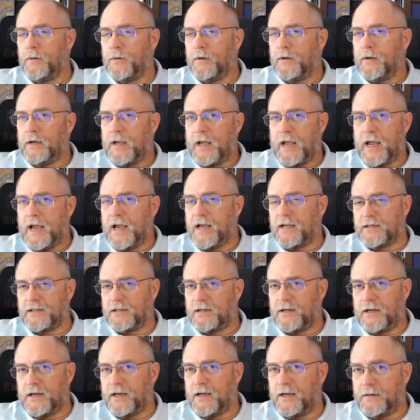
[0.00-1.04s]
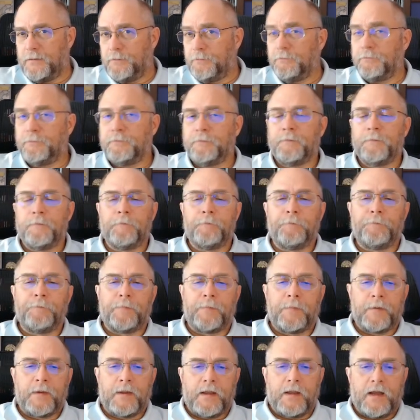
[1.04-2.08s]
has a name.
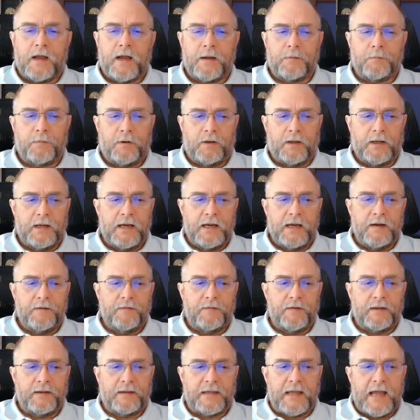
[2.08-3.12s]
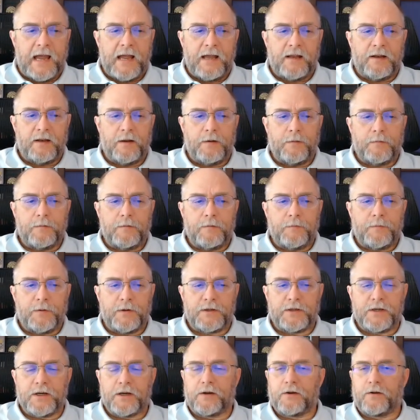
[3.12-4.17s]
I believe that
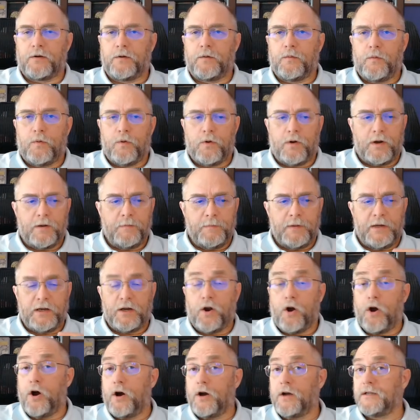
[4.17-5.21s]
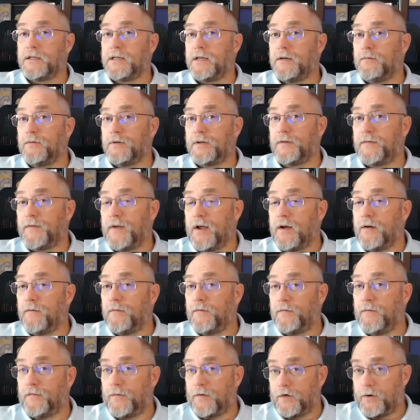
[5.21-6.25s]
particular one, because it was found
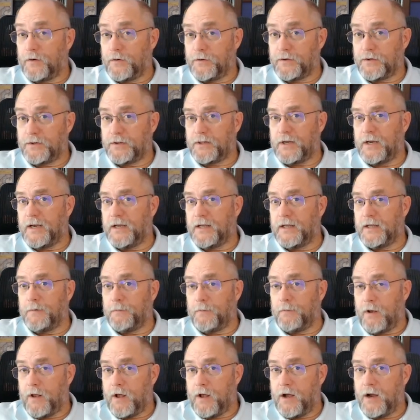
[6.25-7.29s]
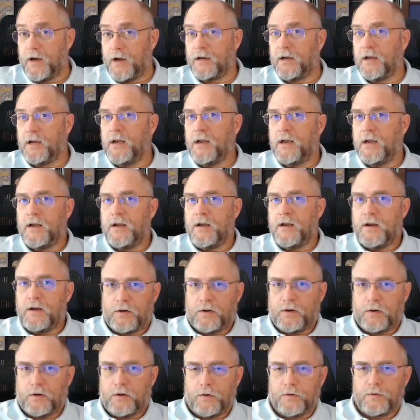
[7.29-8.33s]
first in the block,
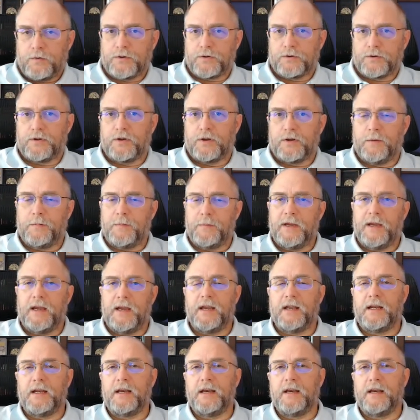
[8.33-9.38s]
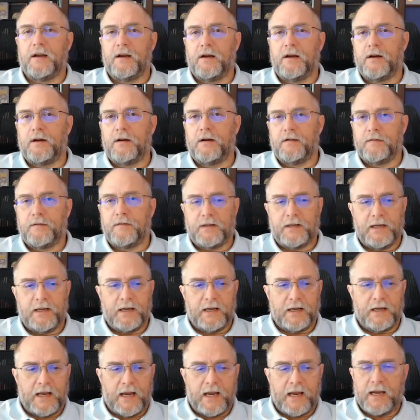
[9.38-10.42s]
closer to the beginning of the
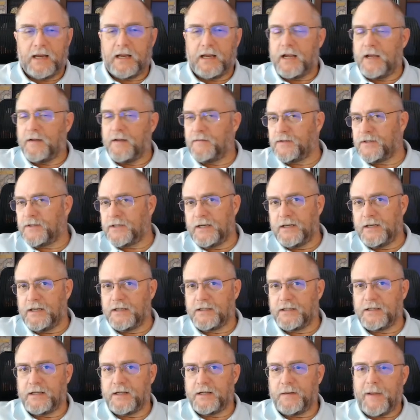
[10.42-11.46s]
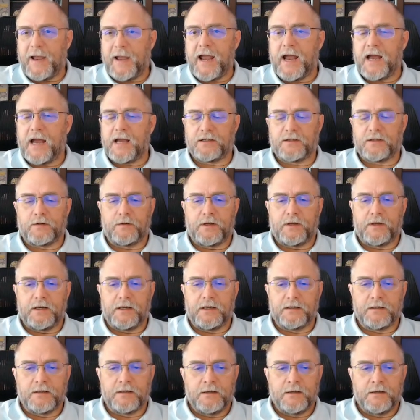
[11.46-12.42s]
DNA, and I've seen this in the past on these,